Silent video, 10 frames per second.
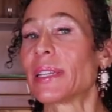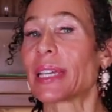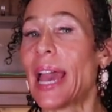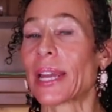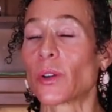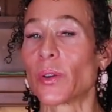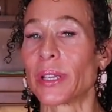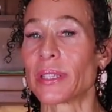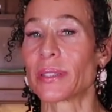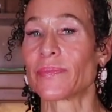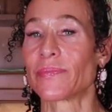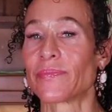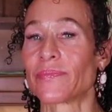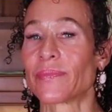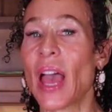into categories.
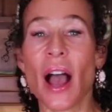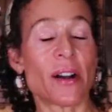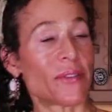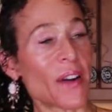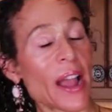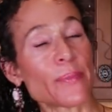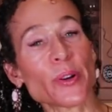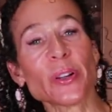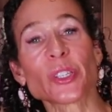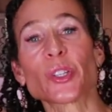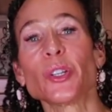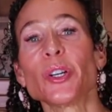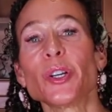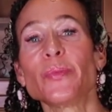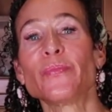Fiber is
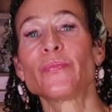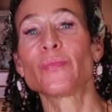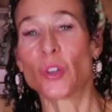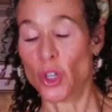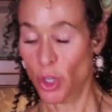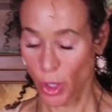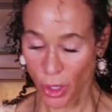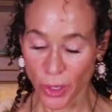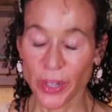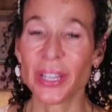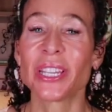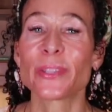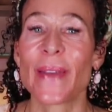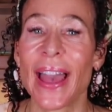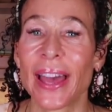good, sugar
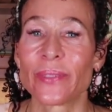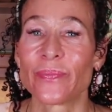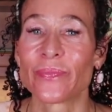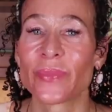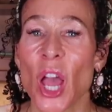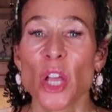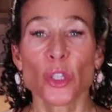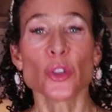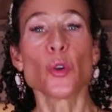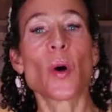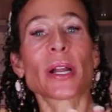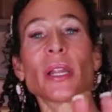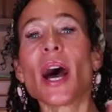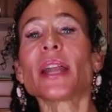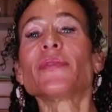is bad. So you want a
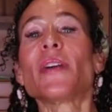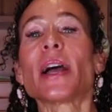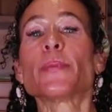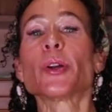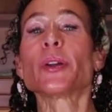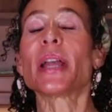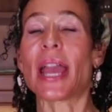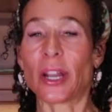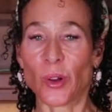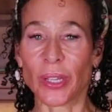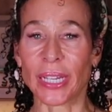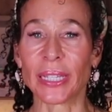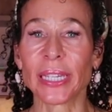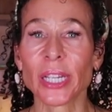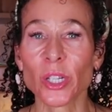lot of fiber and only a
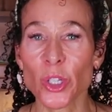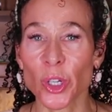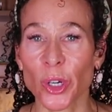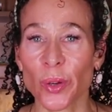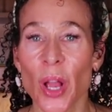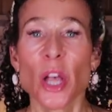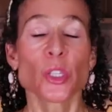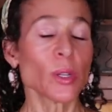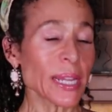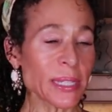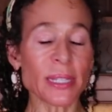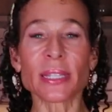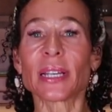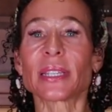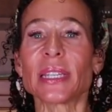little sugar. So let's
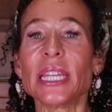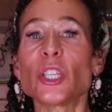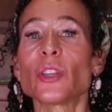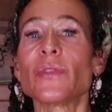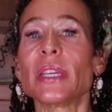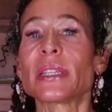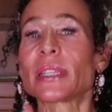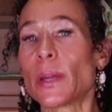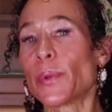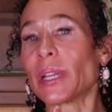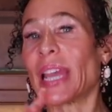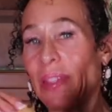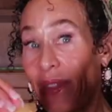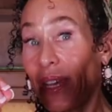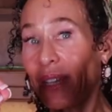discuss each of these separately
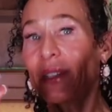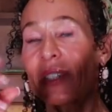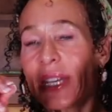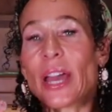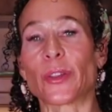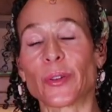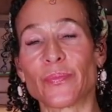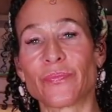and then together.